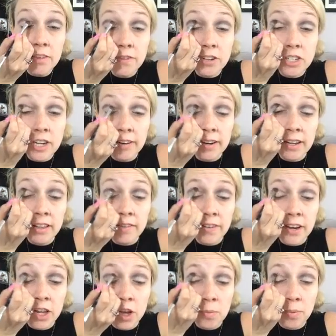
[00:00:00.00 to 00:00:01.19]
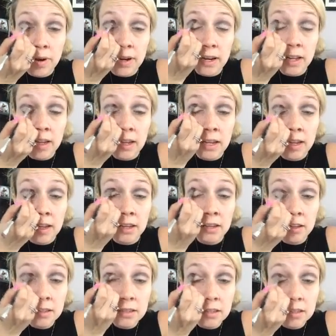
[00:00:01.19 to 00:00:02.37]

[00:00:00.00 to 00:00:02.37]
you for sharing the video, Brittany.